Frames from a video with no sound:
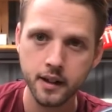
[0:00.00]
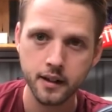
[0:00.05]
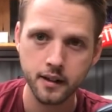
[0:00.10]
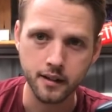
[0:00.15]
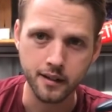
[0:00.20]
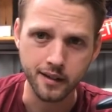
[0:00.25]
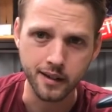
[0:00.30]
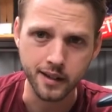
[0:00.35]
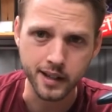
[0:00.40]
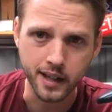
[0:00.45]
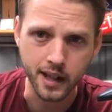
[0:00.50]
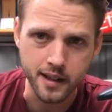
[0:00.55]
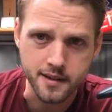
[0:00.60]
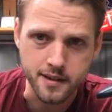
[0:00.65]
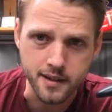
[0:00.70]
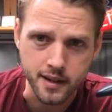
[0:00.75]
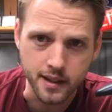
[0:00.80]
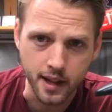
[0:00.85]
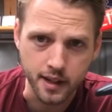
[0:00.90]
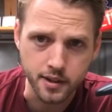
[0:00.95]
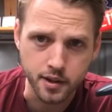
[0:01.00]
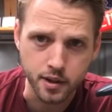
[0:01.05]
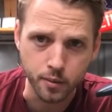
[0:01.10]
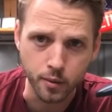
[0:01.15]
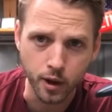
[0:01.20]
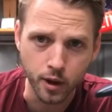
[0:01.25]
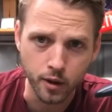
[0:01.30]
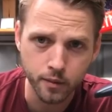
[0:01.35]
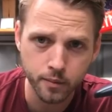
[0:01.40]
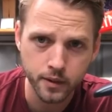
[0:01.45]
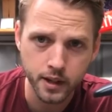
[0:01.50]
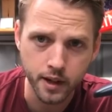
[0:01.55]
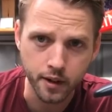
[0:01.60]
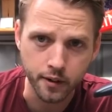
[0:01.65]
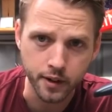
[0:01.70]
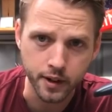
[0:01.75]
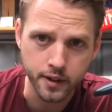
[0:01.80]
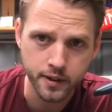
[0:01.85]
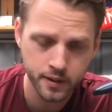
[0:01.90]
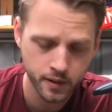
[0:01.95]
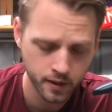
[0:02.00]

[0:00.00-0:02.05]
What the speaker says: Oh, you can't see that too well. There it is.